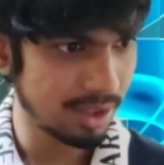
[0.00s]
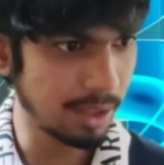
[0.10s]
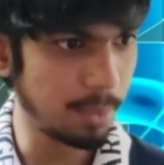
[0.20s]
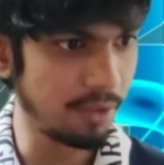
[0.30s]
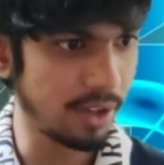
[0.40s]

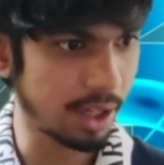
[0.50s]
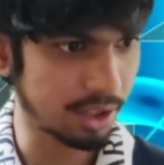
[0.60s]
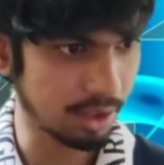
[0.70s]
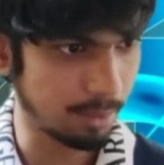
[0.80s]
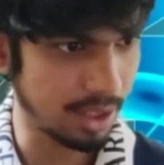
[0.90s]

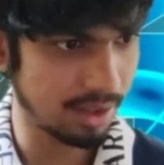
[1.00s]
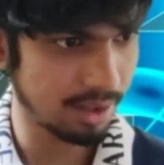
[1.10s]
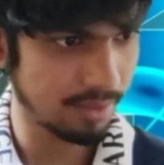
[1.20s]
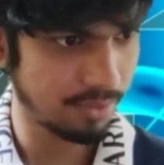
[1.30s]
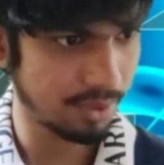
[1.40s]
simplification a
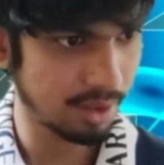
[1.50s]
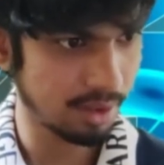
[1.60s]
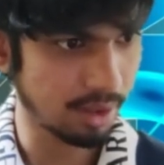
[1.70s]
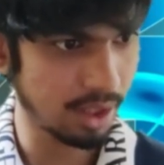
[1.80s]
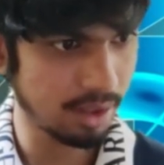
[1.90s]
bit.
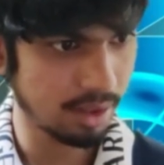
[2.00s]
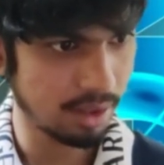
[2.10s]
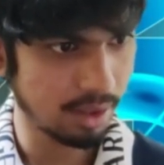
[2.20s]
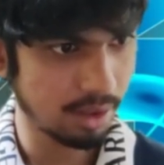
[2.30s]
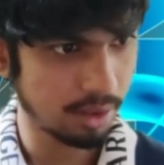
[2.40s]
Okay,
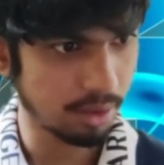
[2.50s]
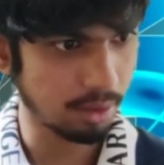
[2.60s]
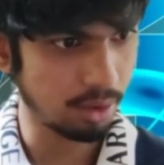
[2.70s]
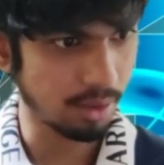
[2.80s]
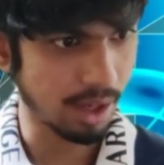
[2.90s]

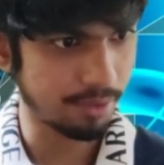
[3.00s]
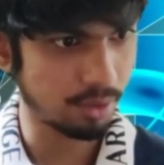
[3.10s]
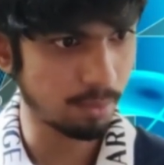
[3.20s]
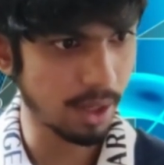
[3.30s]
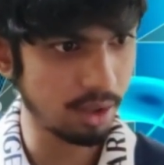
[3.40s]
so you
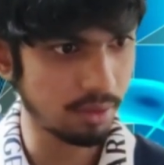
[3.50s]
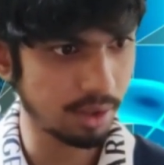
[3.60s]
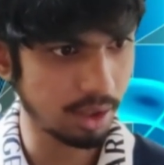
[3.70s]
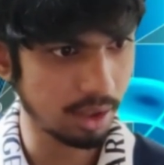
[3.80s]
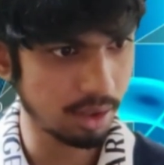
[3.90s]
have 2 pi
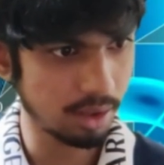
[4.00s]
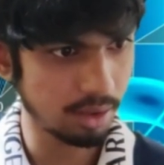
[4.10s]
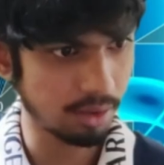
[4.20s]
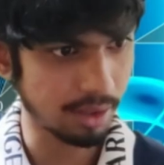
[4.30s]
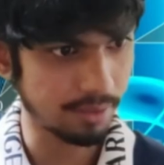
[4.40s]
over
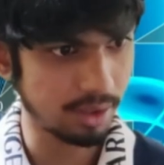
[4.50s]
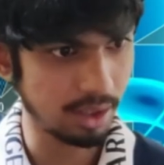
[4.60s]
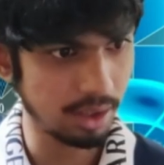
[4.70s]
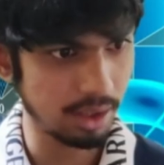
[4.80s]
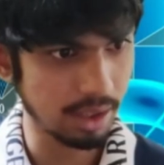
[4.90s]
here, you have
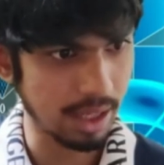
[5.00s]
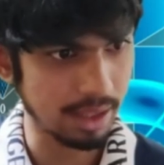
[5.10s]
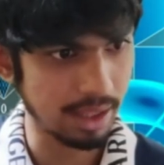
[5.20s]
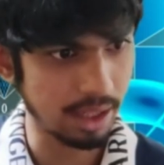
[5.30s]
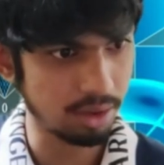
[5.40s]
CT,
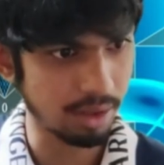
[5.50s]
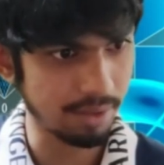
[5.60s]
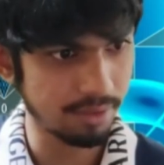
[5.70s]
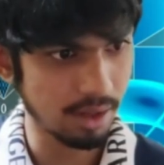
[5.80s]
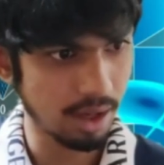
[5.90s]
and then you
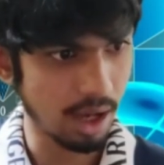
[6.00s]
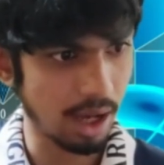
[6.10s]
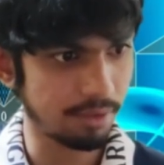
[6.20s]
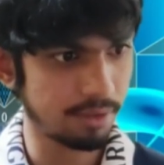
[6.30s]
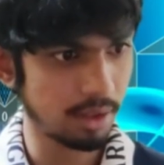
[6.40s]
have
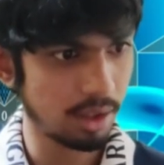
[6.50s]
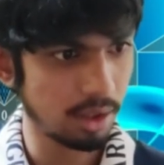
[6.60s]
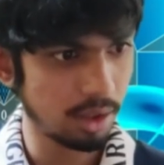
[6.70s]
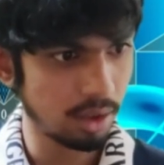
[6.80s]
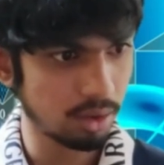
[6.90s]
half.
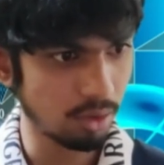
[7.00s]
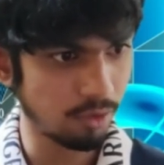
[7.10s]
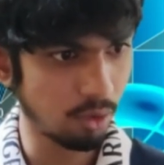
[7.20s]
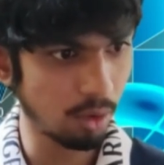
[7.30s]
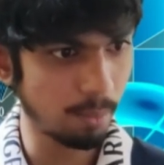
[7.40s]

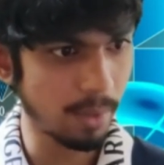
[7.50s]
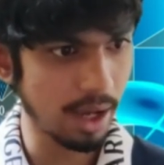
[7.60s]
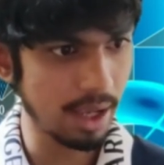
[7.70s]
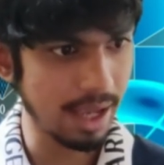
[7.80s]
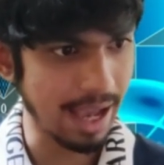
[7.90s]
So 4
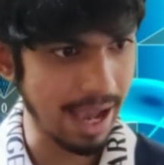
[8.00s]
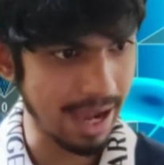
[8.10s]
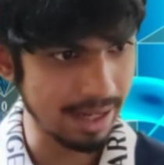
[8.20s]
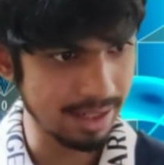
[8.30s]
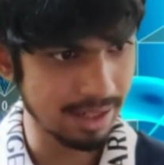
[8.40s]
pi
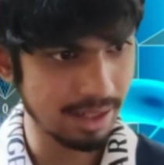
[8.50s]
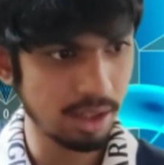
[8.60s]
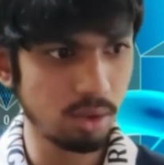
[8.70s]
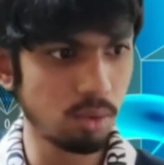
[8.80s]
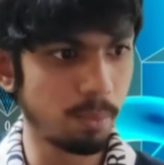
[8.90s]
and
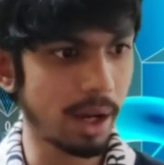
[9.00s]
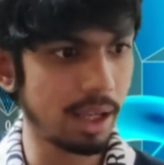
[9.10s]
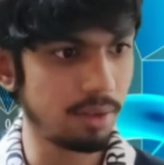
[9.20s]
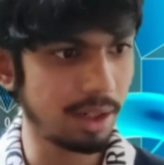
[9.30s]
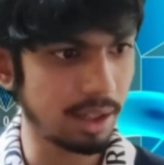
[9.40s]
2
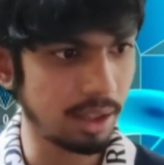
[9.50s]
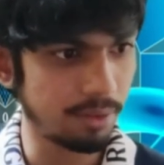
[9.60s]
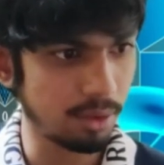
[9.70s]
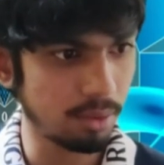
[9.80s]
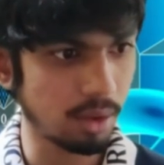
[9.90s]
pi will
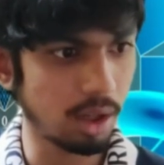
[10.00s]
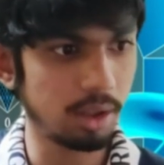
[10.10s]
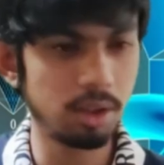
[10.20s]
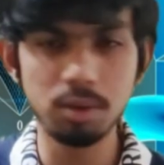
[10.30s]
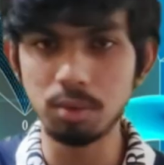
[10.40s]
give you
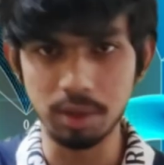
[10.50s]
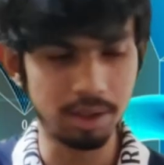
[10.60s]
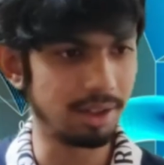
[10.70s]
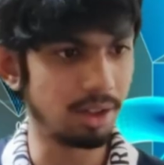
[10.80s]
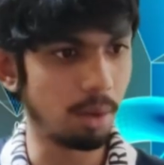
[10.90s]
a 2
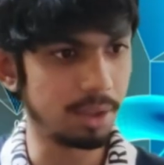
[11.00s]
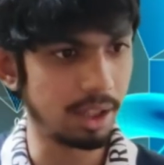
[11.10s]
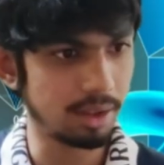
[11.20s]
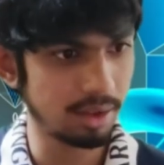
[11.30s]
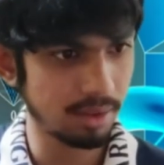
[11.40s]
in the
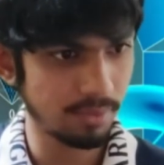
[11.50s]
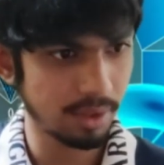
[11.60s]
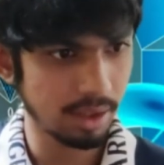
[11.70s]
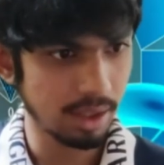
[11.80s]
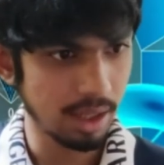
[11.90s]
denominator,